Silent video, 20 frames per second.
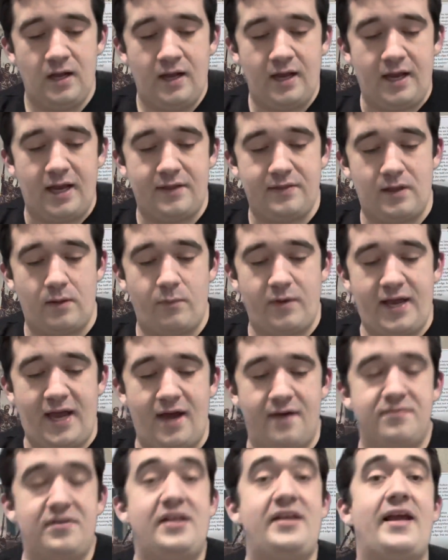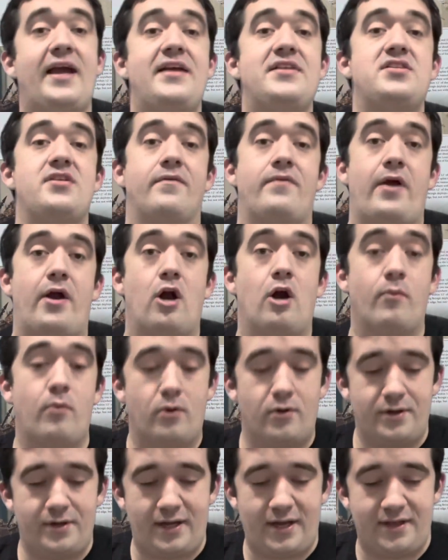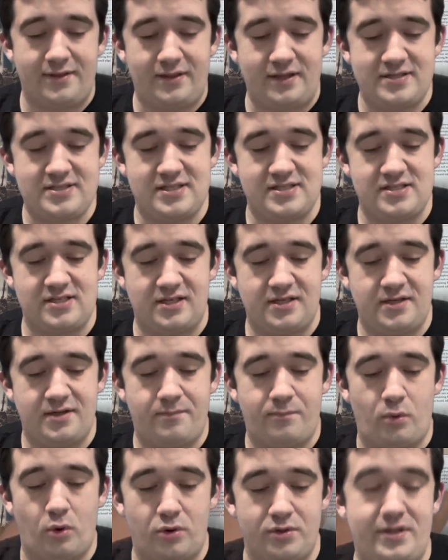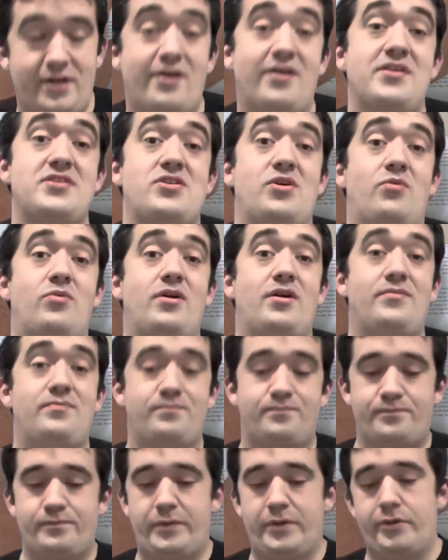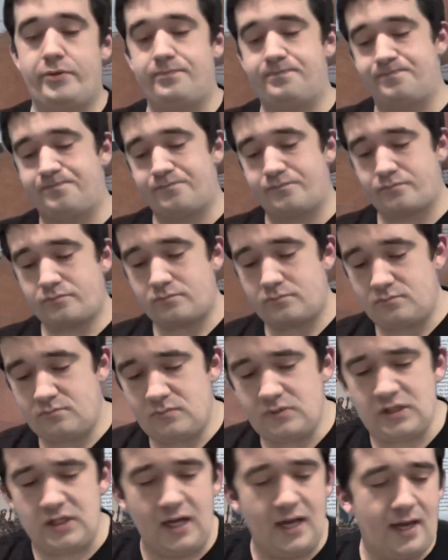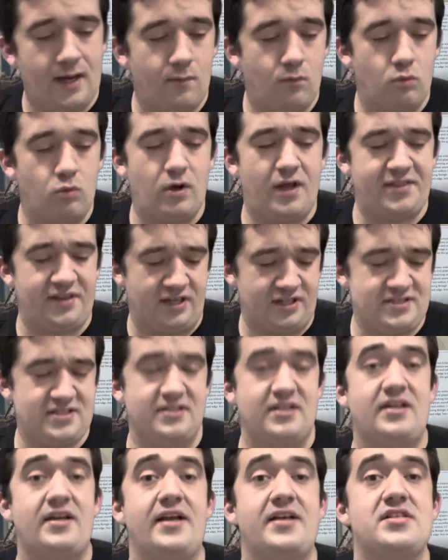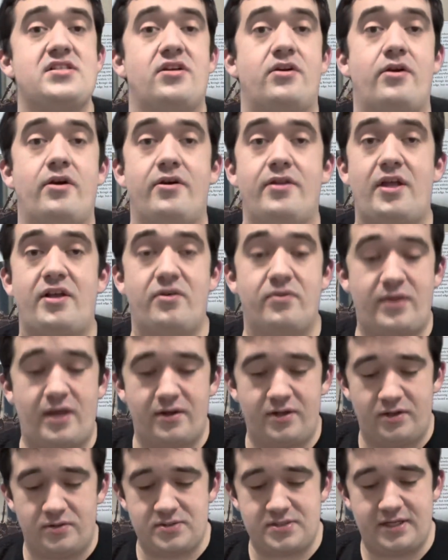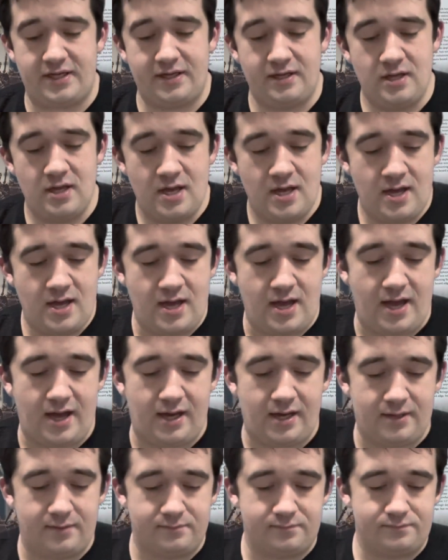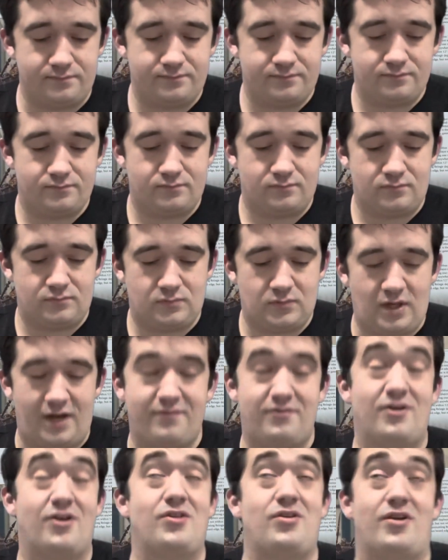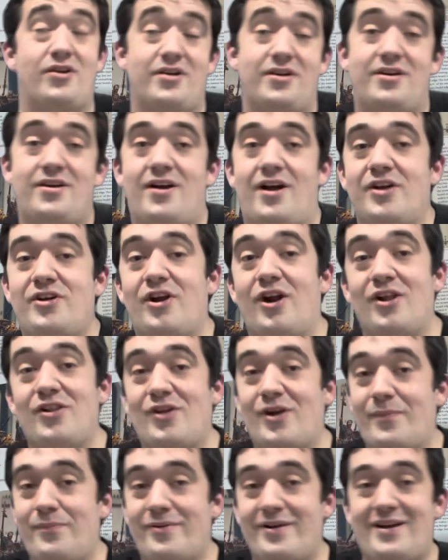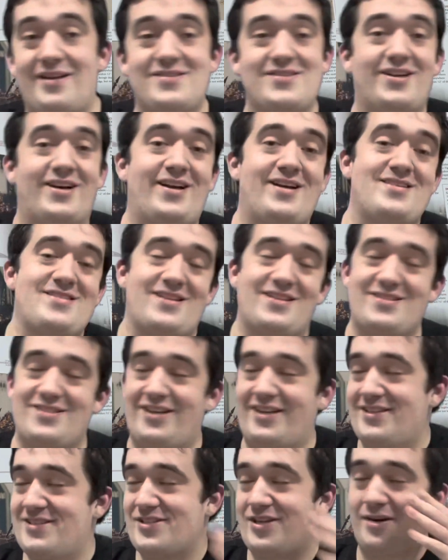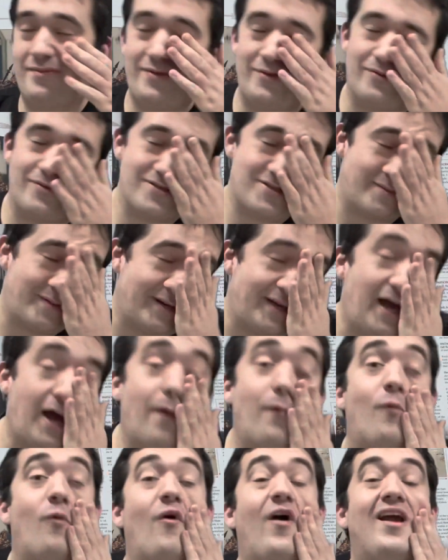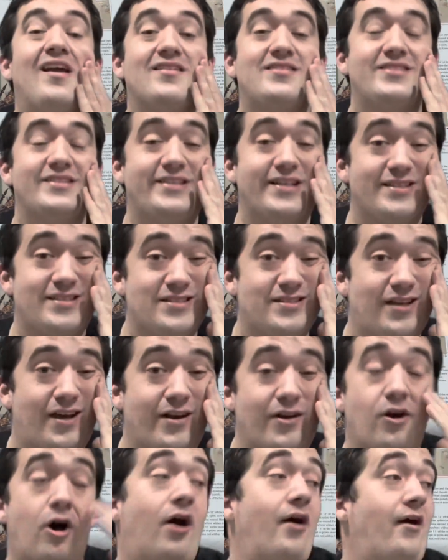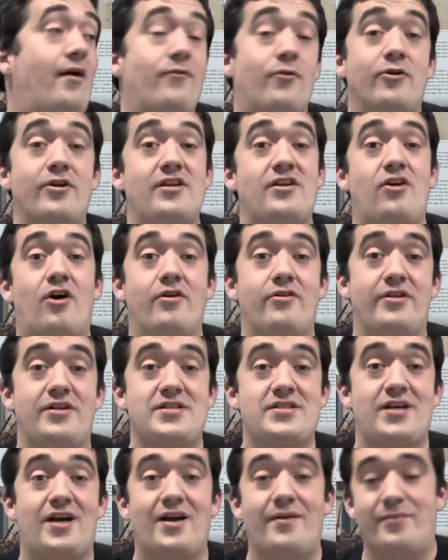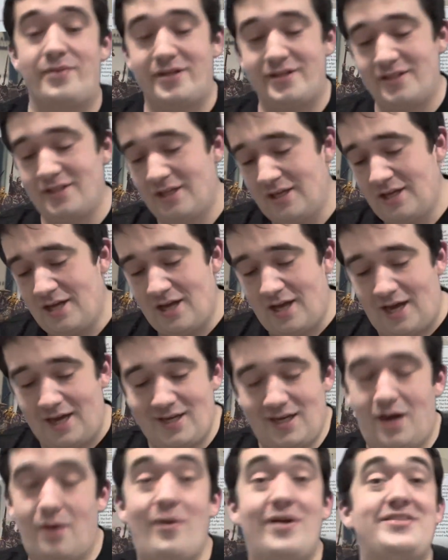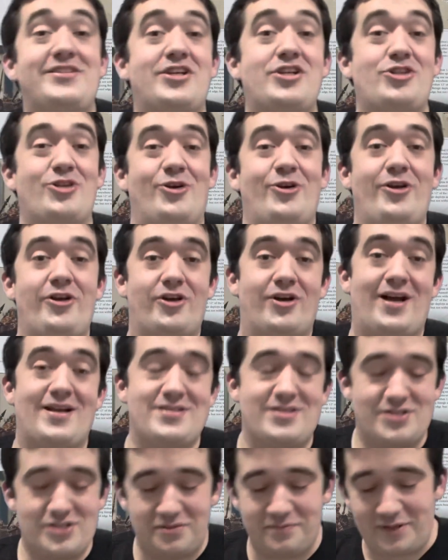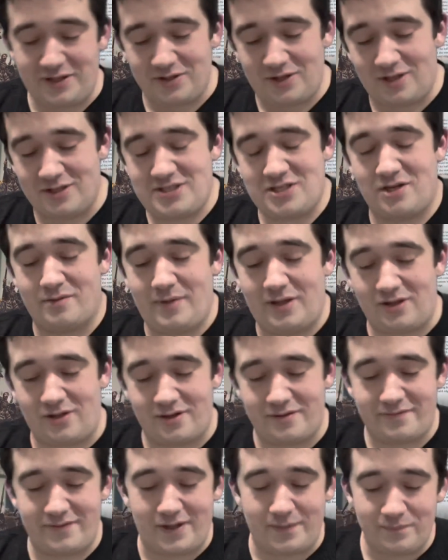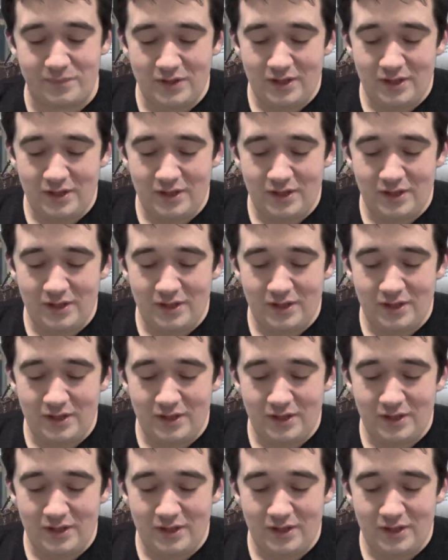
And then we have the Gates of Erebor. Now this is a board that I also want to build. I think it's in the next scenario that you'll see. I've got a lot of plans, guys. It's gonna be awesome. I can't wait to get started. I've already started, but I can't wait to show you guys. It's gonna be a lot of fun.